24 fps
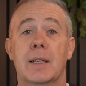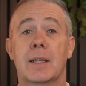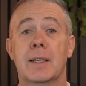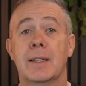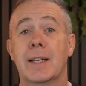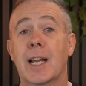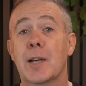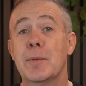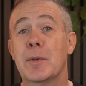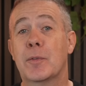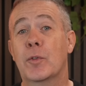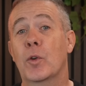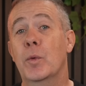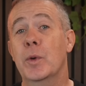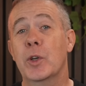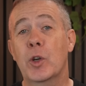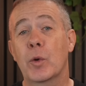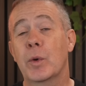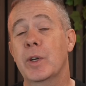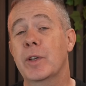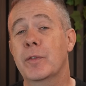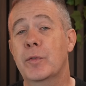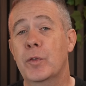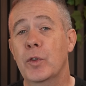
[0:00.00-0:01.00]
Now, before we
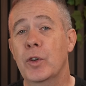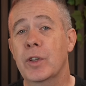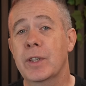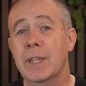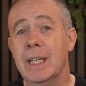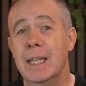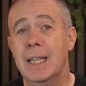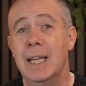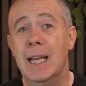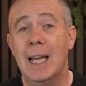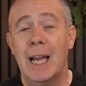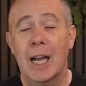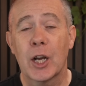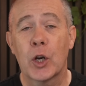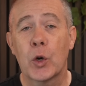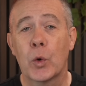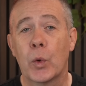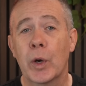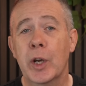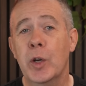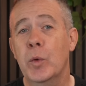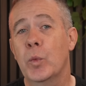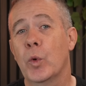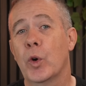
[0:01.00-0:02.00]
go any further, a
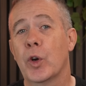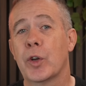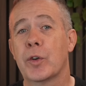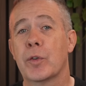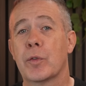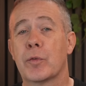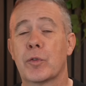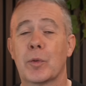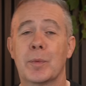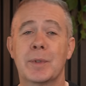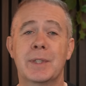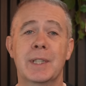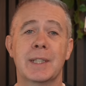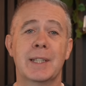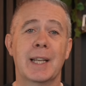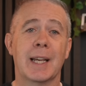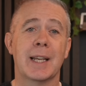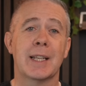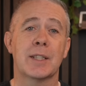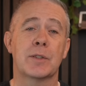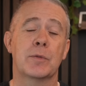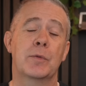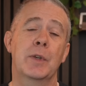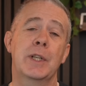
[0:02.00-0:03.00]
quick word from
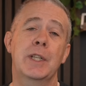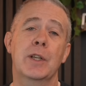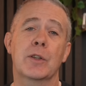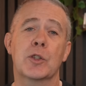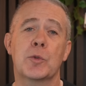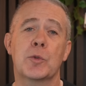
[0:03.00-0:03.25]
today's video